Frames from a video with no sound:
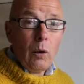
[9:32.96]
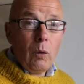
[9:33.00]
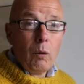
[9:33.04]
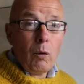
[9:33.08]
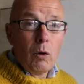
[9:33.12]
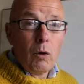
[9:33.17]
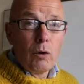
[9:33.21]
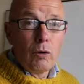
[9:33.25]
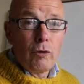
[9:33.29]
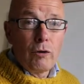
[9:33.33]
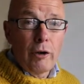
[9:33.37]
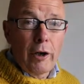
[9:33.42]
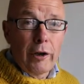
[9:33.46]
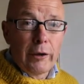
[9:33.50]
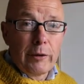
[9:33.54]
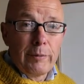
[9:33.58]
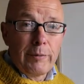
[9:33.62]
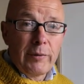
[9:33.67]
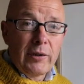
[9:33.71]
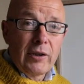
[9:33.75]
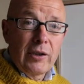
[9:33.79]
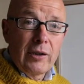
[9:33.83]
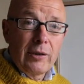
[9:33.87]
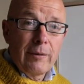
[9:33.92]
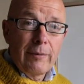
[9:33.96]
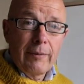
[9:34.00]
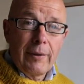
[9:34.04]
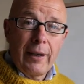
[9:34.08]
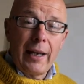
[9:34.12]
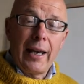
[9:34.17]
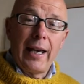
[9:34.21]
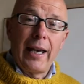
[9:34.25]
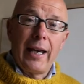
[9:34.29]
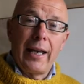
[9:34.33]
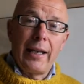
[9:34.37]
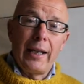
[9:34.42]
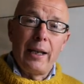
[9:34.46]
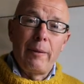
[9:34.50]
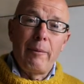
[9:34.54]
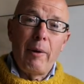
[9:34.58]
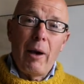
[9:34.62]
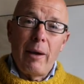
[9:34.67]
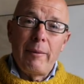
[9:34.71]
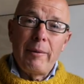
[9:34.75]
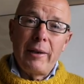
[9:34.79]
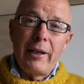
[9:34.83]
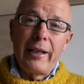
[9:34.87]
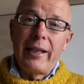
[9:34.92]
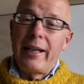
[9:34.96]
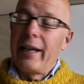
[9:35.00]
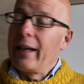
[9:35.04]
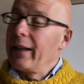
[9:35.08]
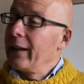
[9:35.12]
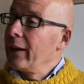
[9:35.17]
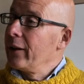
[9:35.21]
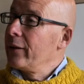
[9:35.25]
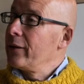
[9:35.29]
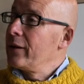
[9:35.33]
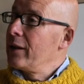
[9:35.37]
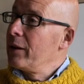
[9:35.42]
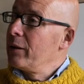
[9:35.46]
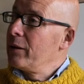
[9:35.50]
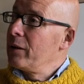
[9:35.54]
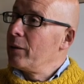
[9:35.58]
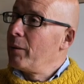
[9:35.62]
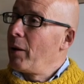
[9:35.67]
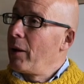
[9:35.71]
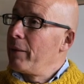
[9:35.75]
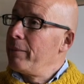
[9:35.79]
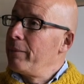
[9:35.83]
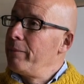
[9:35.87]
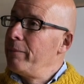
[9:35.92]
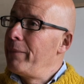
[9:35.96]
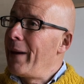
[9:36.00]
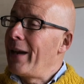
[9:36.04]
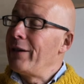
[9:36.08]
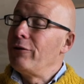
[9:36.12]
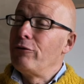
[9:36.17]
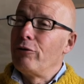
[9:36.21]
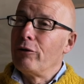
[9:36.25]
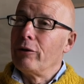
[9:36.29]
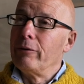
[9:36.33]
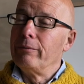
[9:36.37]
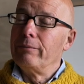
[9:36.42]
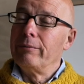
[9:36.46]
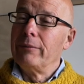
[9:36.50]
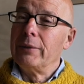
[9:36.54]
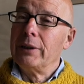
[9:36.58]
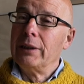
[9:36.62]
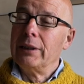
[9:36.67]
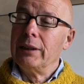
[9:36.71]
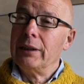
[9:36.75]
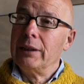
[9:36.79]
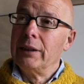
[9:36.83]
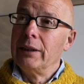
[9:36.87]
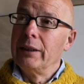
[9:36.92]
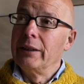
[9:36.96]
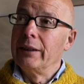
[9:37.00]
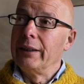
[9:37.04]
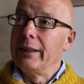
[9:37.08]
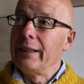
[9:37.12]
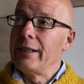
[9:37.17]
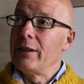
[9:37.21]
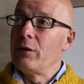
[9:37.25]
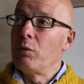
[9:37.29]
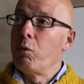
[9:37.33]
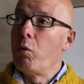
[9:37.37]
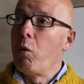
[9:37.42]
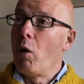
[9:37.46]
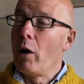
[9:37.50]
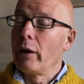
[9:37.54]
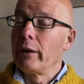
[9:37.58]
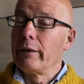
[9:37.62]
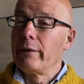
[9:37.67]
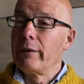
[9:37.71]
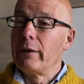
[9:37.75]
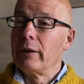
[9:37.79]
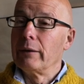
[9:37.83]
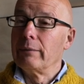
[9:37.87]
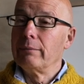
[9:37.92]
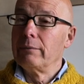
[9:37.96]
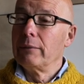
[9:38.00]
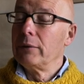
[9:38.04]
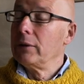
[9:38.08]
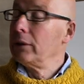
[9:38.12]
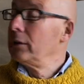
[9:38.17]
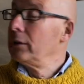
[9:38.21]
wardrobes, and I might be able to get those into my bedroom, at least one of them